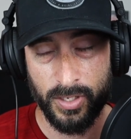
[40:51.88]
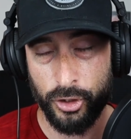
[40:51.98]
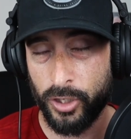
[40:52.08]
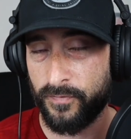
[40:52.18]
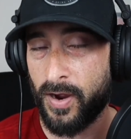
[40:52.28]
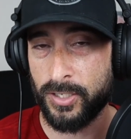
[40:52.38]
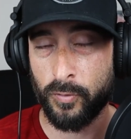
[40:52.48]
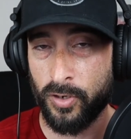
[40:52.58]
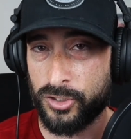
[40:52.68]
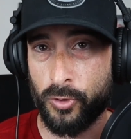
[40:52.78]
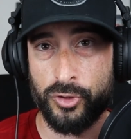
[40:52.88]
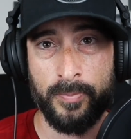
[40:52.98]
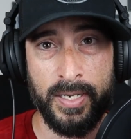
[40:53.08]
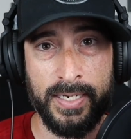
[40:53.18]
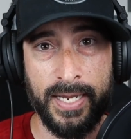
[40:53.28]
you can find us over on
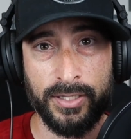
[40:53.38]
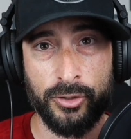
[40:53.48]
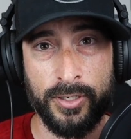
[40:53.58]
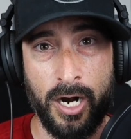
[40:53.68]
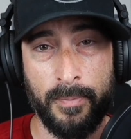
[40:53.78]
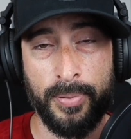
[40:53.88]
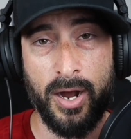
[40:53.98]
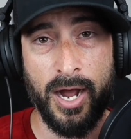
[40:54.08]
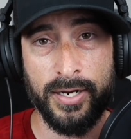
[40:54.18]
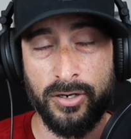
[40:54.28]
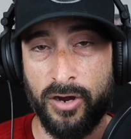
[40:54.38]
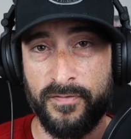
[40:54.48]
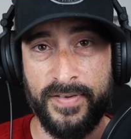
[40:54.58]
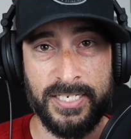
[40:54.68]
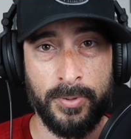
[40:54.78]
social media at the Gridiron Pod
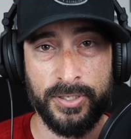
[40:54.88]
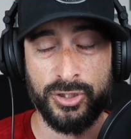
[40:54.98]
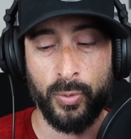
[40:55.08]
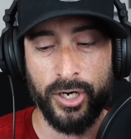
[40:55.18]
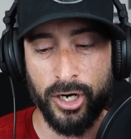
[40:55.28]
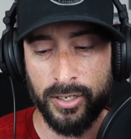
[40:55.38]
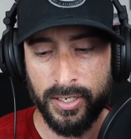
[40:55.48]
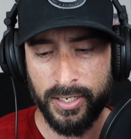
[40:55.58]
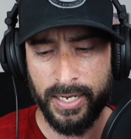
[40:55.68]
on Facebook and Twitter.